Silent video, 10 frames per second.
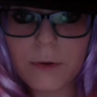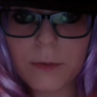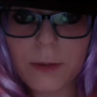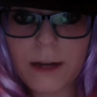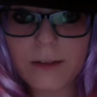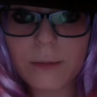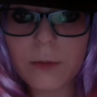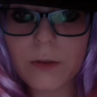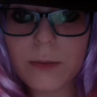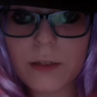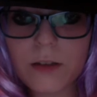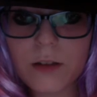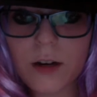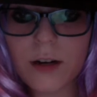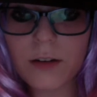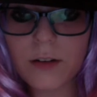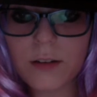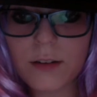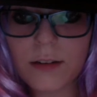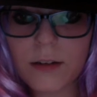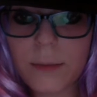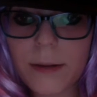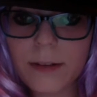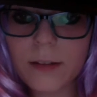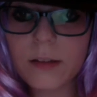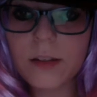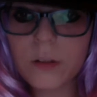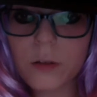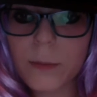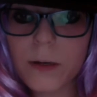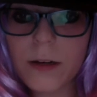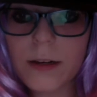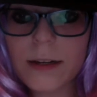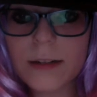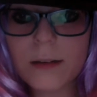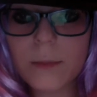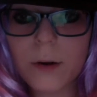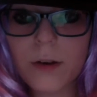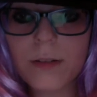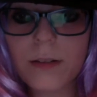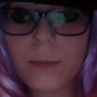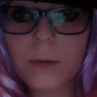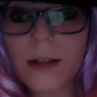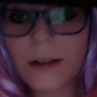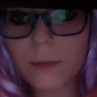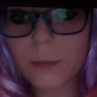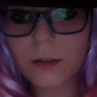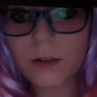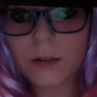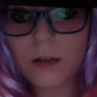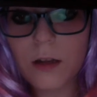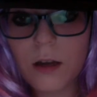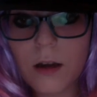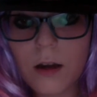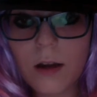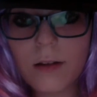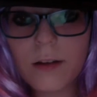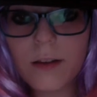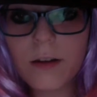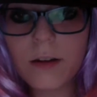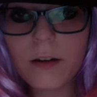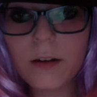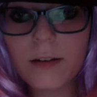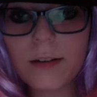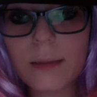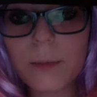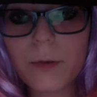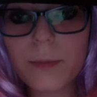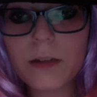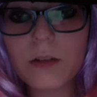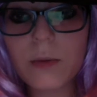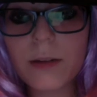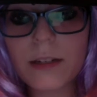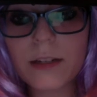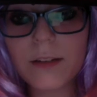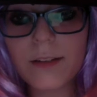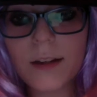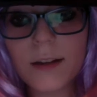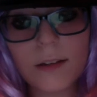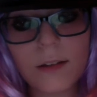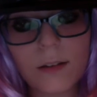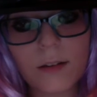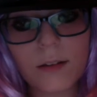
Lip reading: of plasma would be stars, since they are basically superheated balls of plasma. Another example would be glowing neon signs.